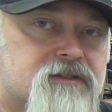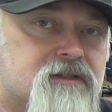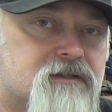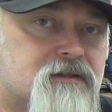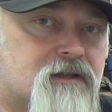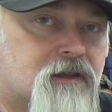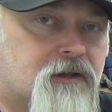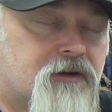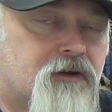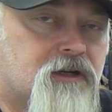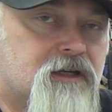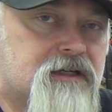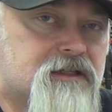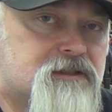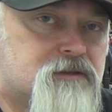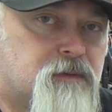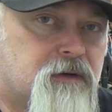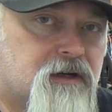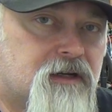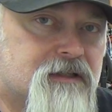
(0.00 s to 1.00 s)
is a learning
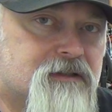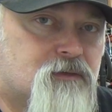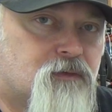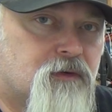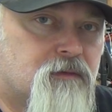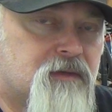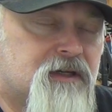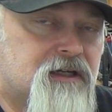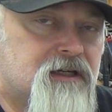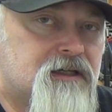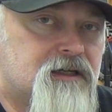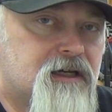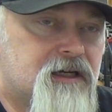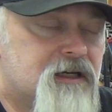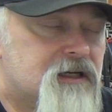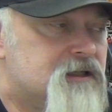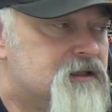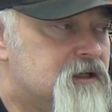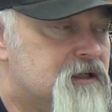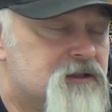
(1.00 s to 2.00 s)
experience for me,
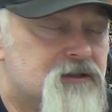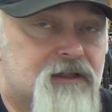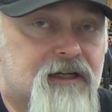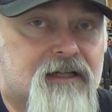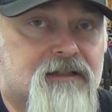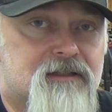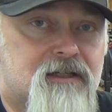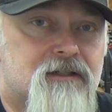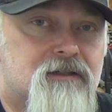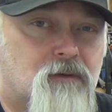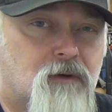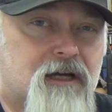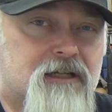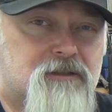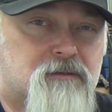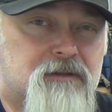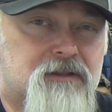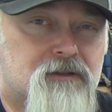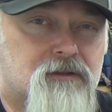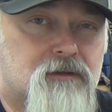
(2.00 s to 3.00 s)
and you guys get to
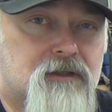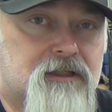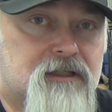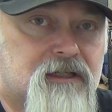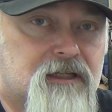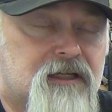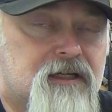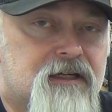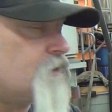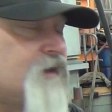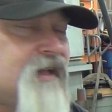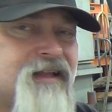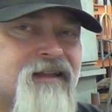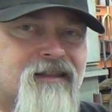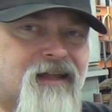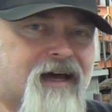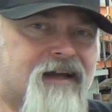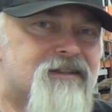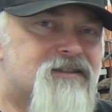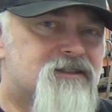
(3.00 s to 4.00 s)
watch me do it.
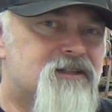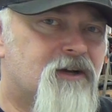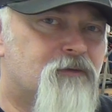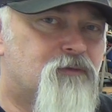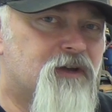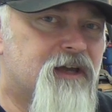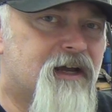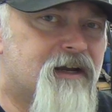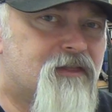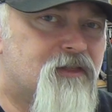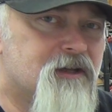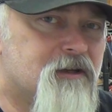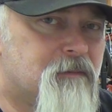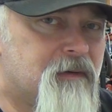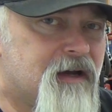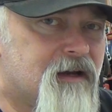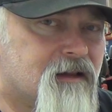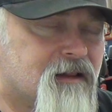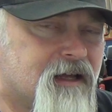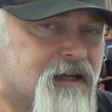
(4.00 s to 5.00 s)
A lot of stuff we got to think
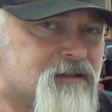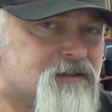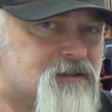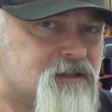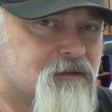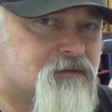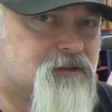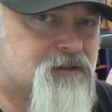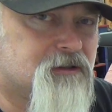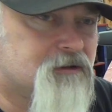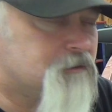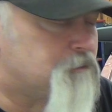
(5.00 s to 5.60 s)
about, a lot of stuff still to